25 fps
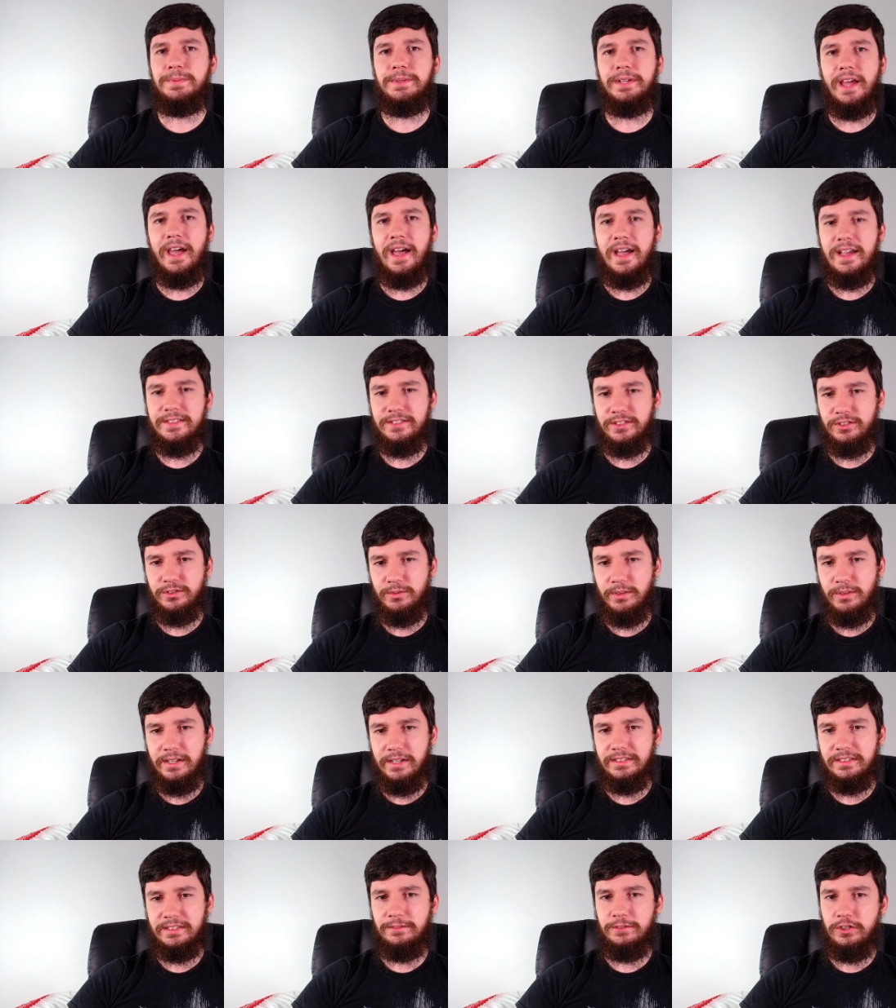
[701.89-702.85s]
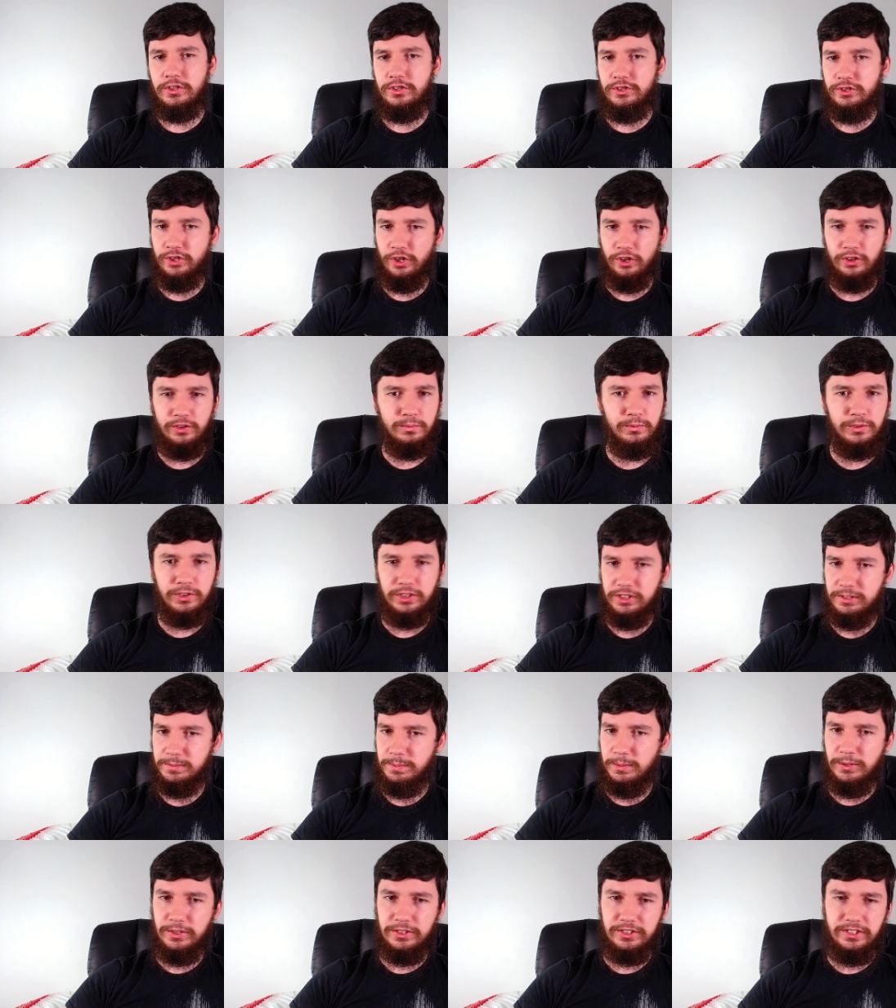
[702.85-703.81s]
But as always, if you don't want to
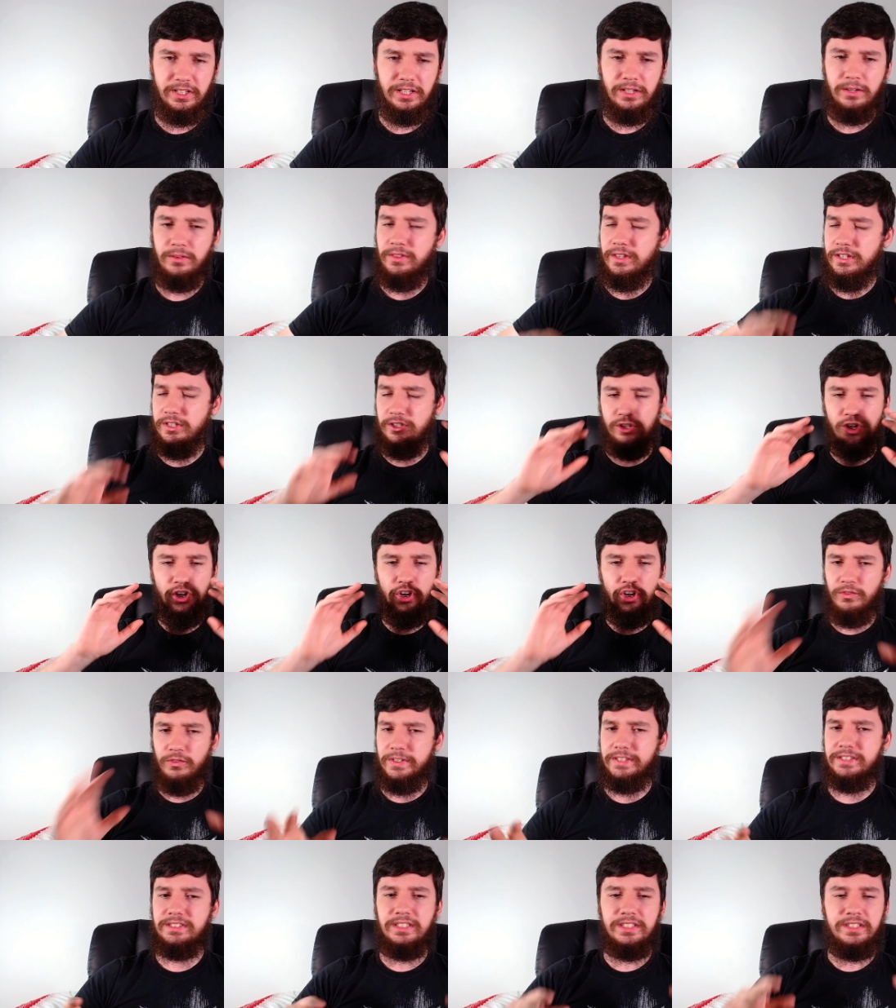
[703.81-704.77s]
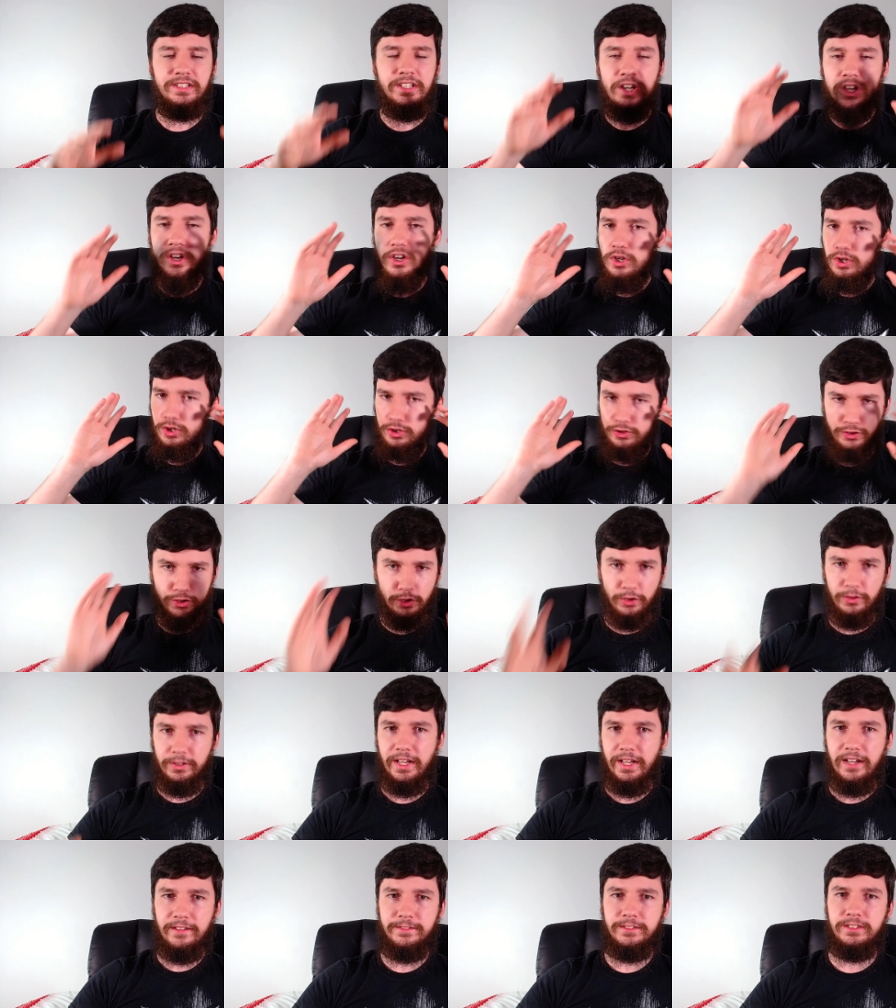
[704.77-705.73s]
support the channel, then you obviously
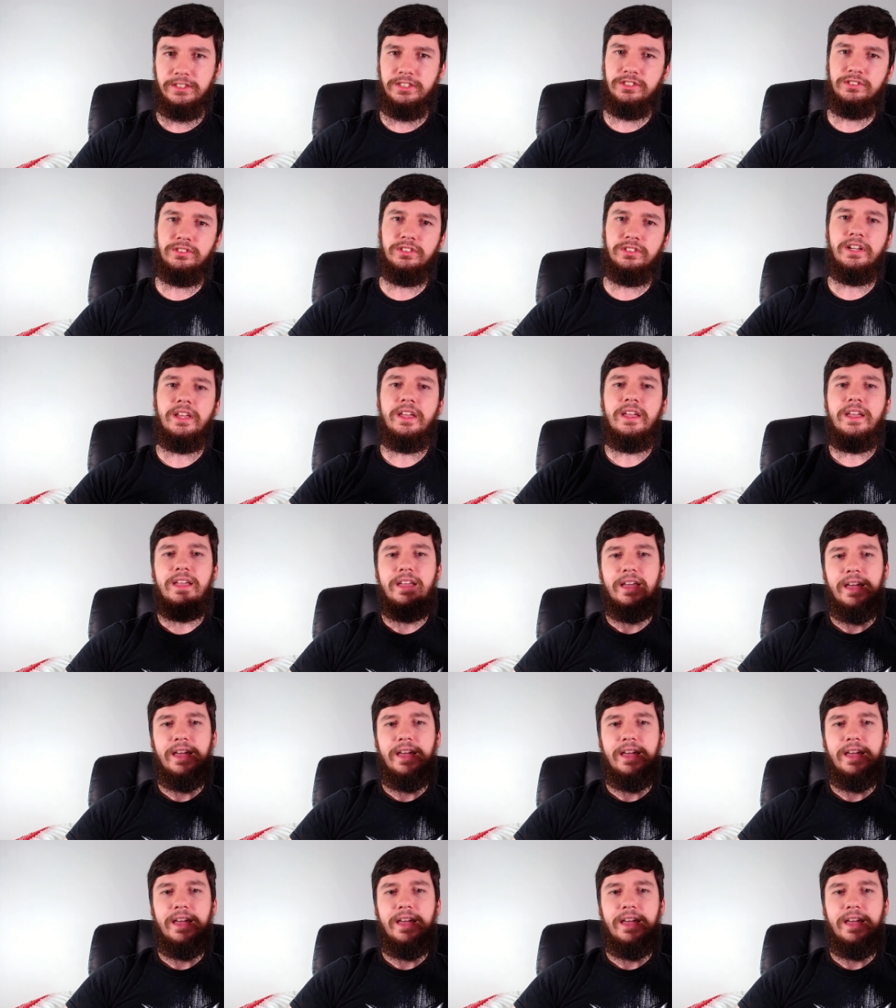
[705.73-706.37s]
don't have to do it.